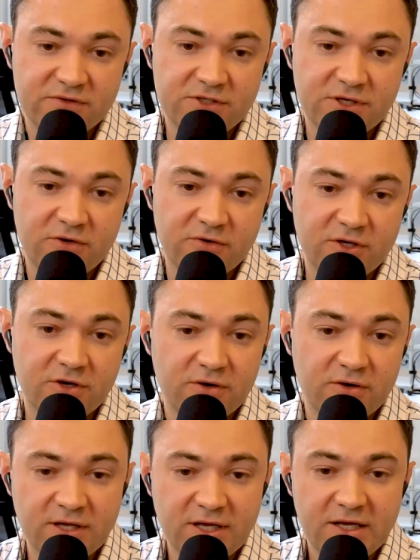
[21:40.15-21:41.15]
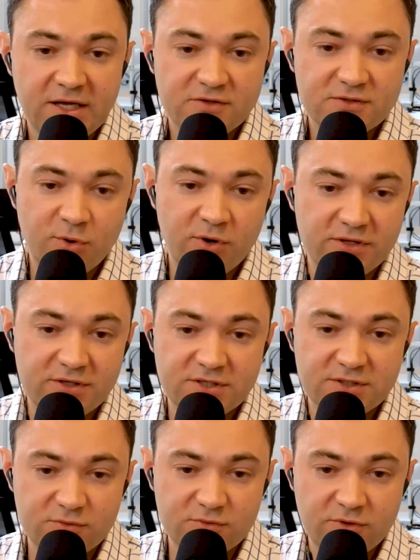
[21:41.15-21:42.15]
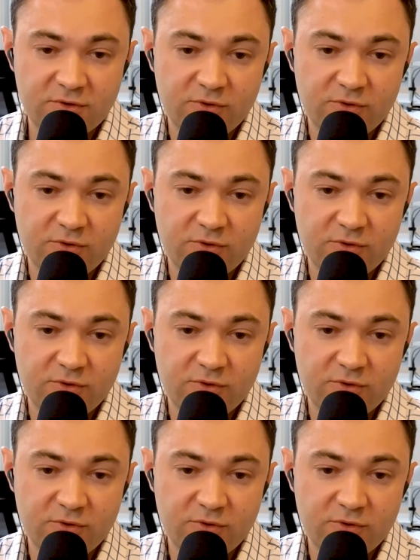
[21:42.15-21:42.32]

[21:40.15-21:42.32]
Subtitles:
So, it's more than just,